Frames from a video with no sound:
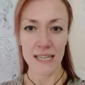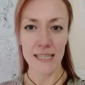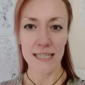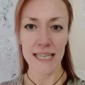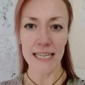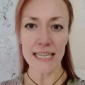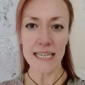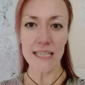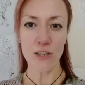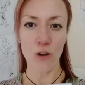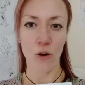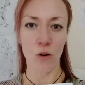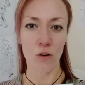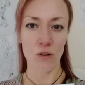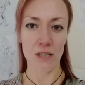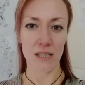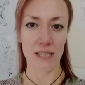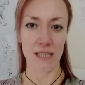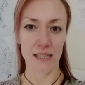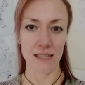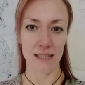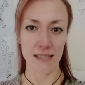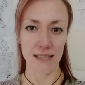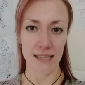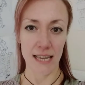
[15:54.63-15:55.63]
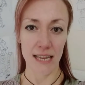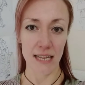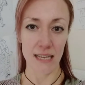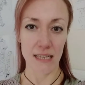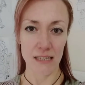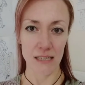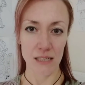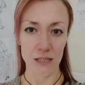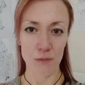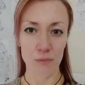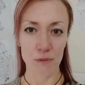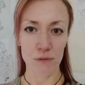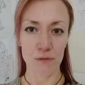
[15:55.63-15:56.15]
detoxes
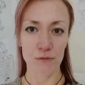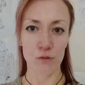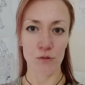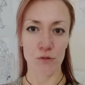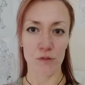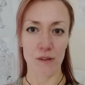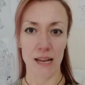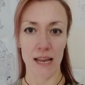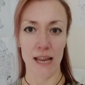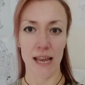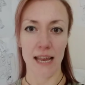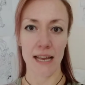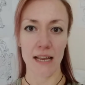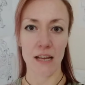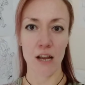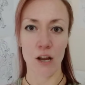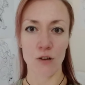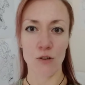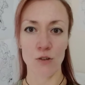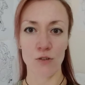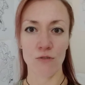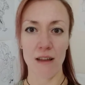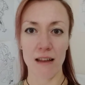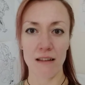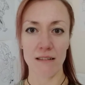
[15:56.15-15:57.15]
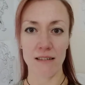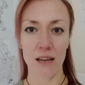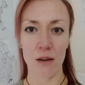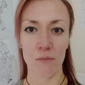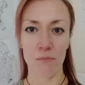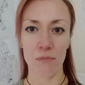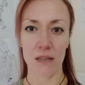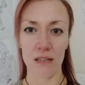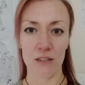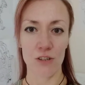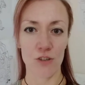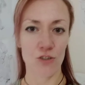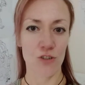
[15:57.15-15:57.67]
things before it goes around our
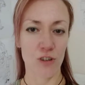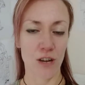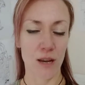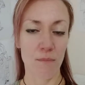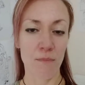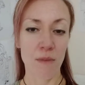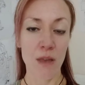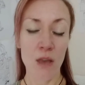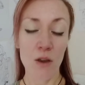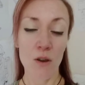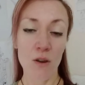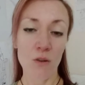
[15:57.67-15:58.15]
bloodstream.